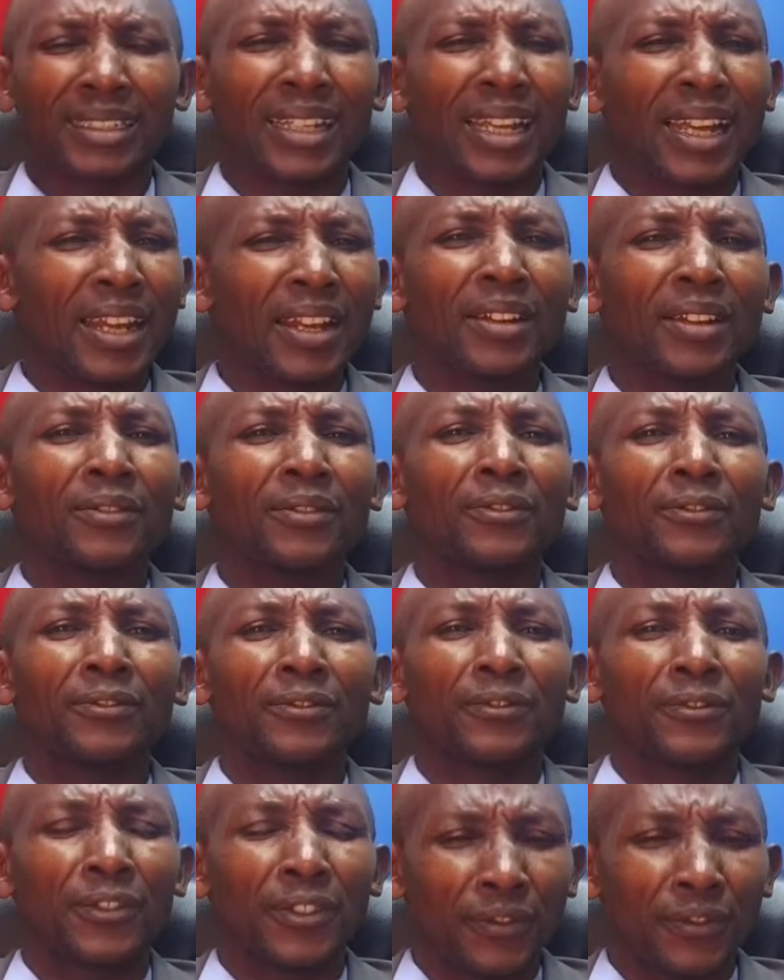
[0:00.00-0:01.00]
10,
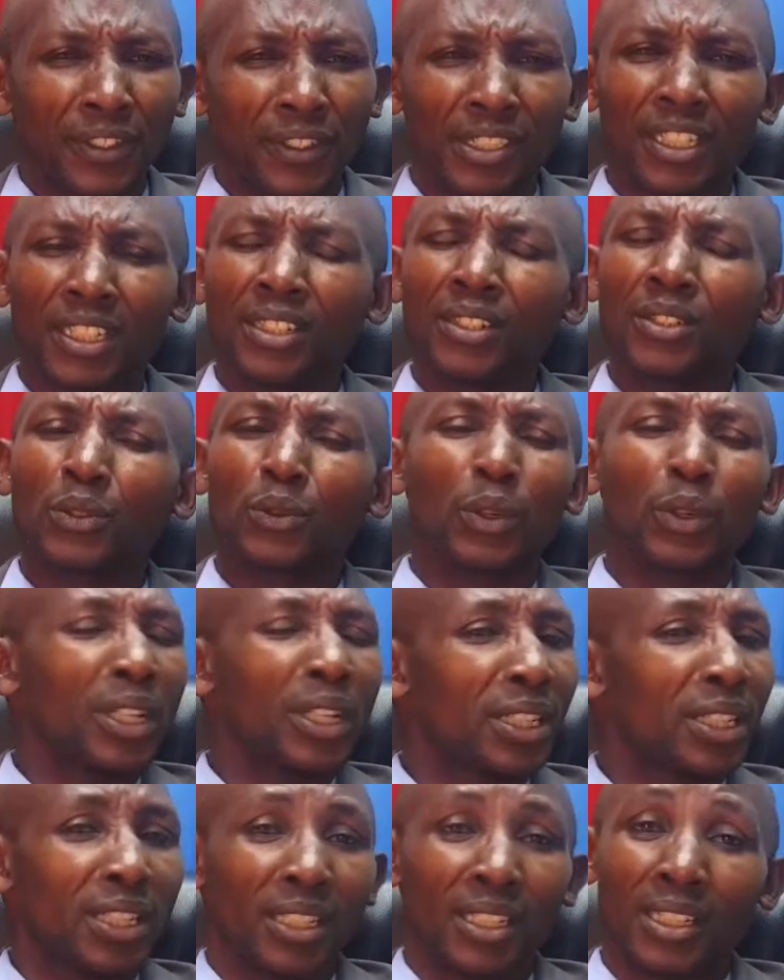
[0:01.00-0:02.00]
15,
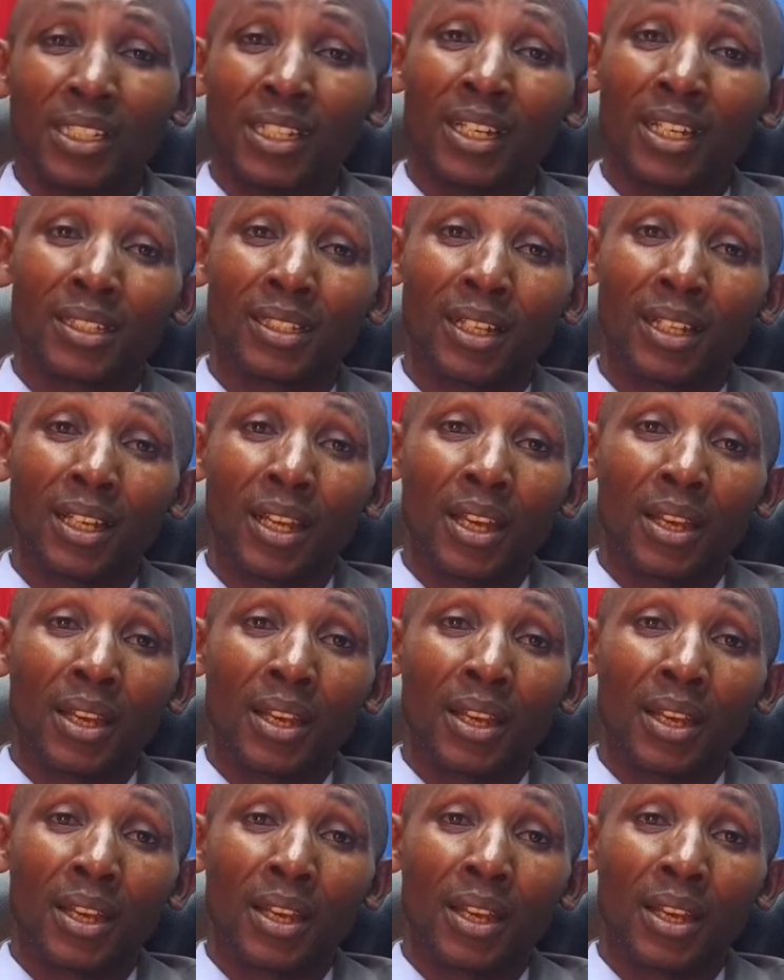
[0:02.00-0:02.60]
20 years.